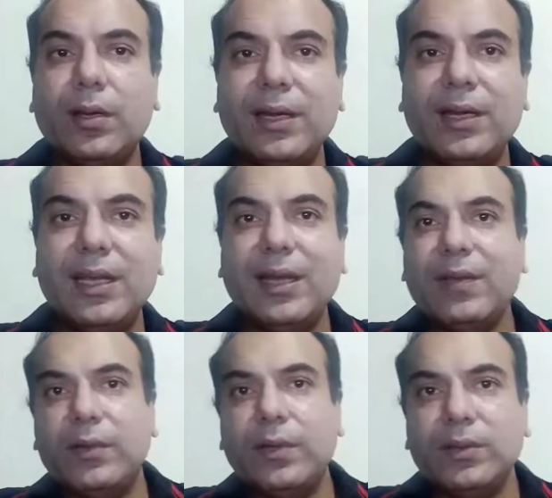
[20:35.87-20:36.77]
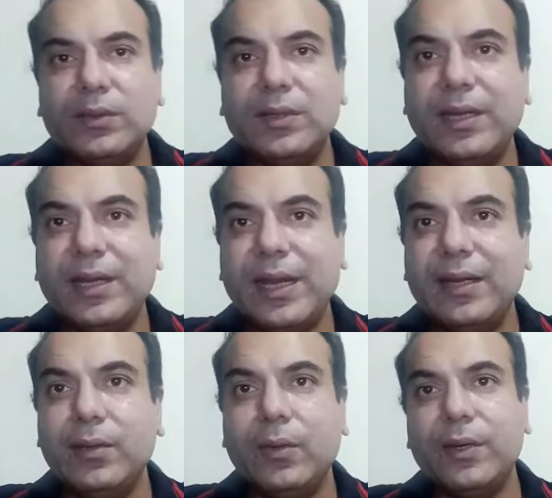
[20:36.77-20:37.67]
retailer at your
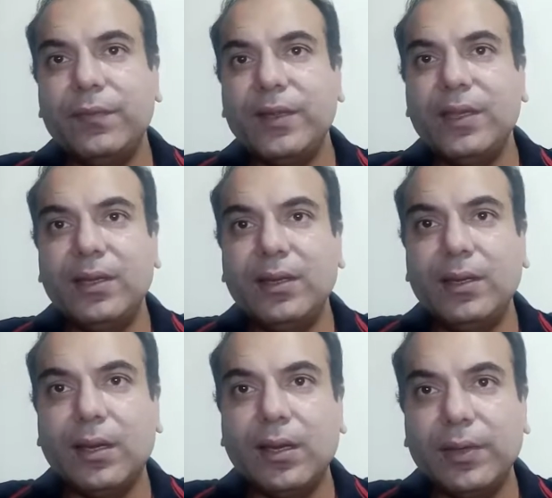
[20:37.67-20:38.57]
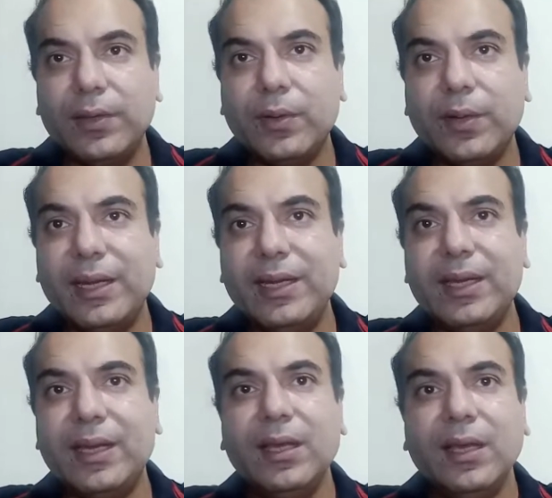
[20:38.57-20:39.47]
street end within your
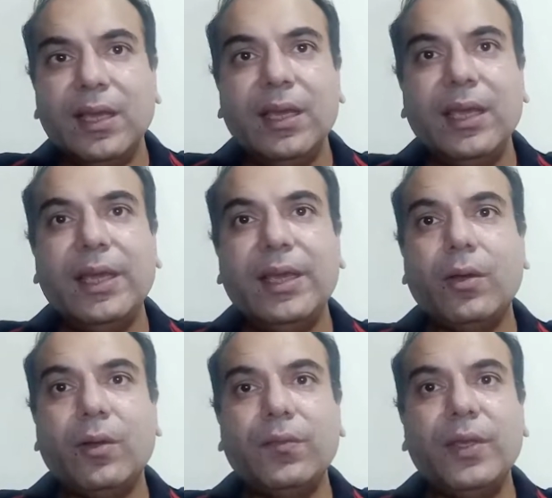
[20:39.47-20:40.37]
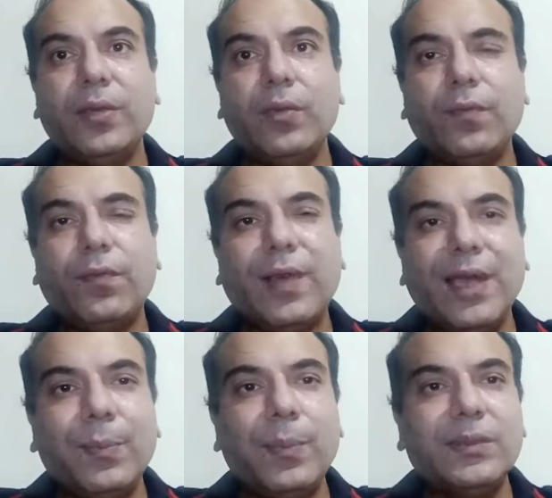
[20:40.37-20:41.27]
area, he'll offer you
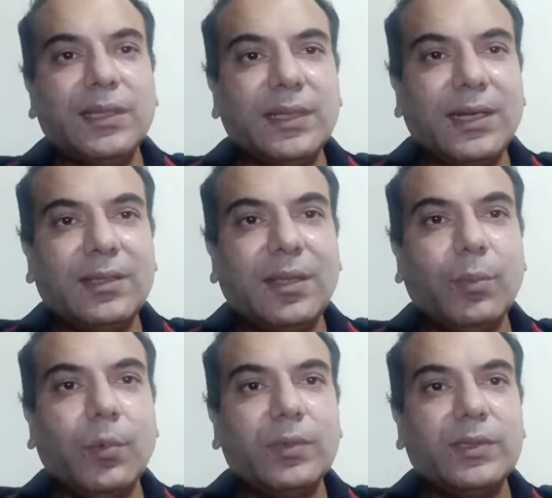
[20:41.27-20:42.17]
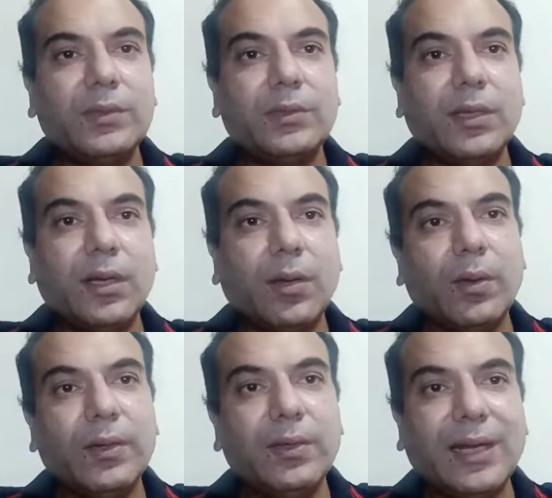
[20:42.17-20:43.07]
5% at the most
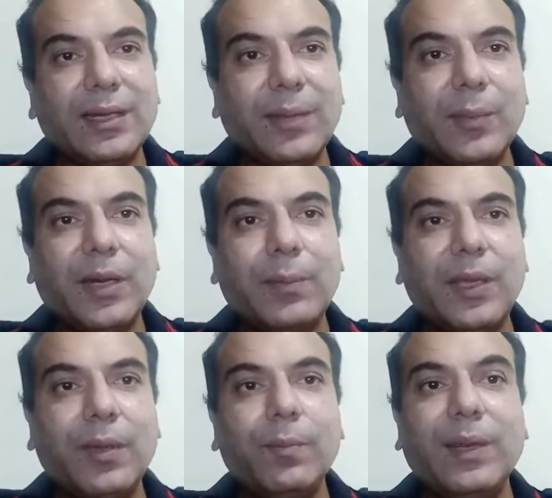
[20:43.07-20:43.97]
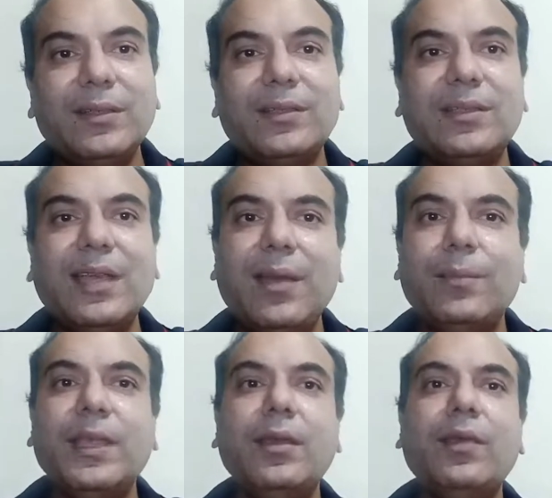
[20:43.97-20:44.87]
on that MRP. But
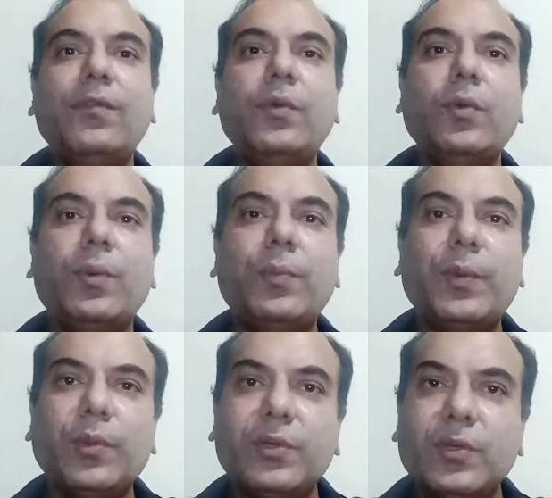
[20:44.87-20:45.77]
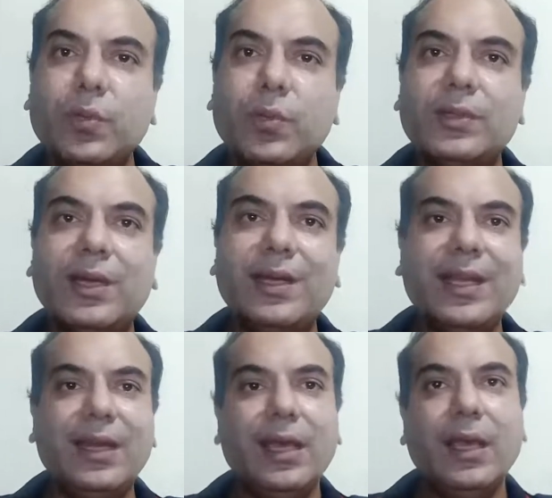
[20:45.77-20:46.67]
same thing if you approach to
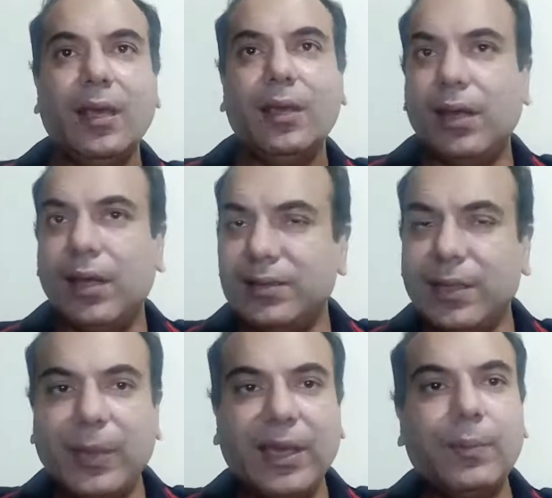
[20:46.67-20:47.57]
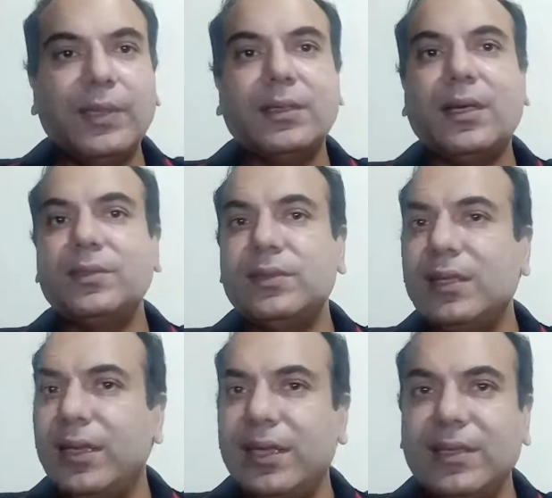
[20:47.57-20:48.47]
certain say big bazaar,
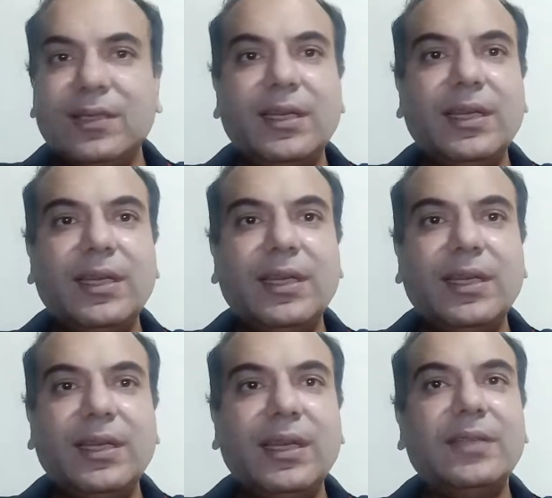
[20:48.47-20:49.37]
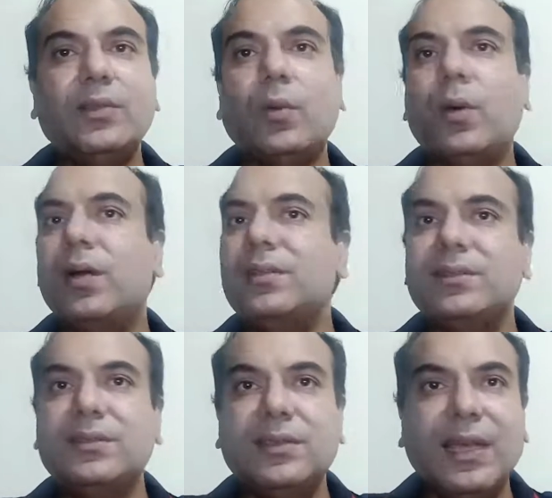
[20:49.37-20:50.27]
say easy days, or
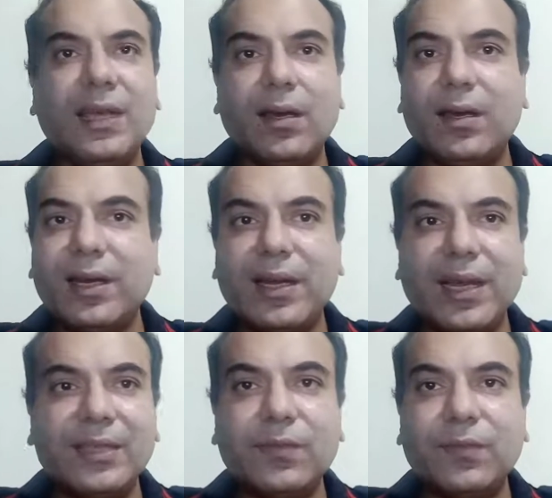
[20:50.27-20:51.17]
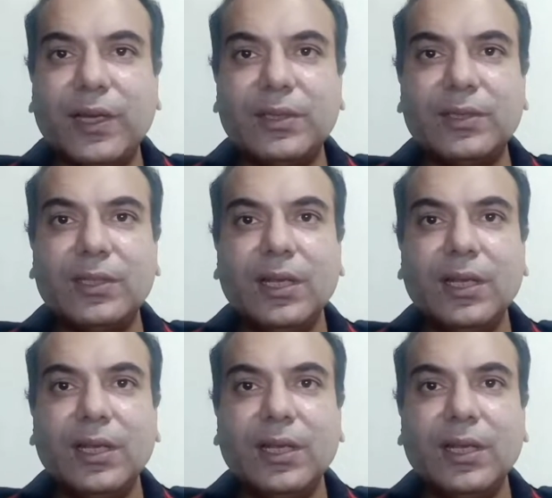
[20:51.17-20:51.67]
say fresh,